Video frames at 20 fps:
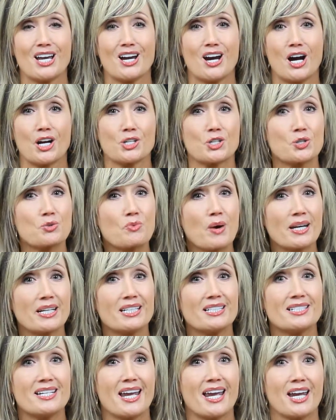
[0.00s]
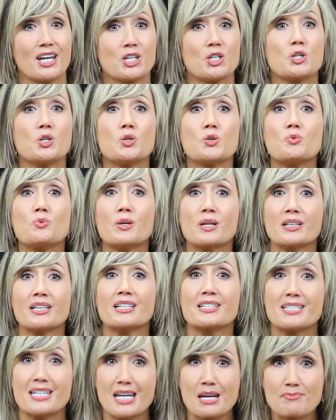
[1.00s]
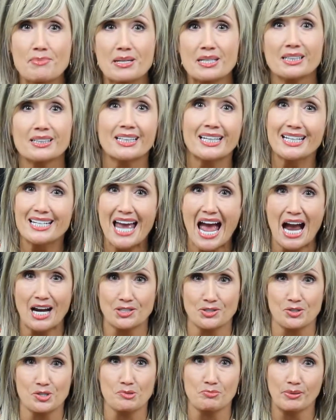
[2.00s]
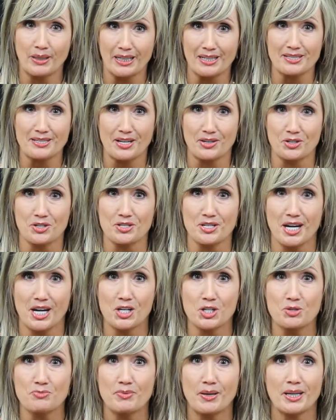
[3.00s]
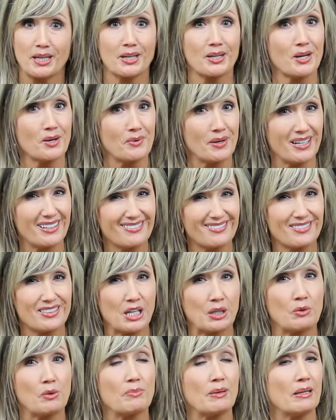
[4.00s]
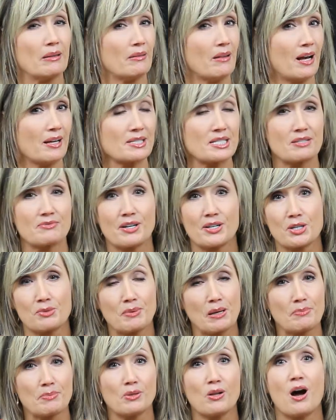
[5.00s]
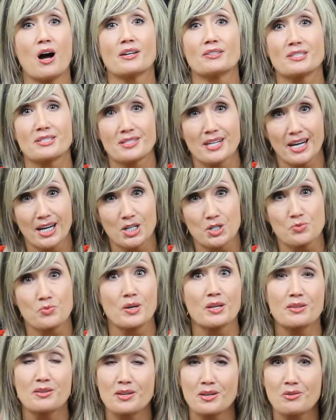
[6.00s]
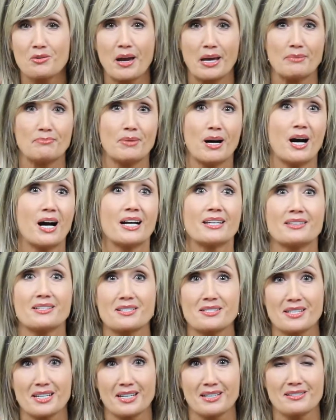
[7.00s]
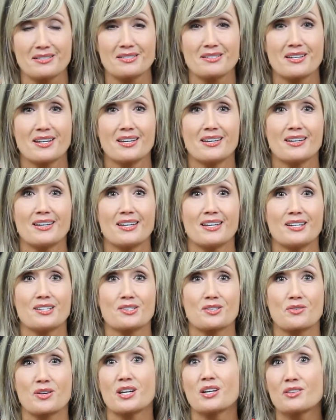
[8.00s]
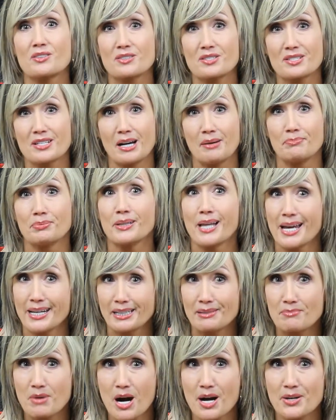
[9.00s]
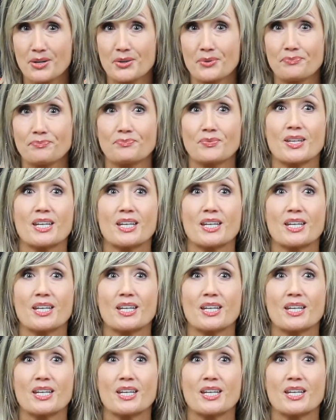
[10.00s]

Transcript: On your wedding day, you will indeed be the lead actors playing center stage, but you know what? There will be lots of other people on stage with you and behind the scenes. So here's a planning motto.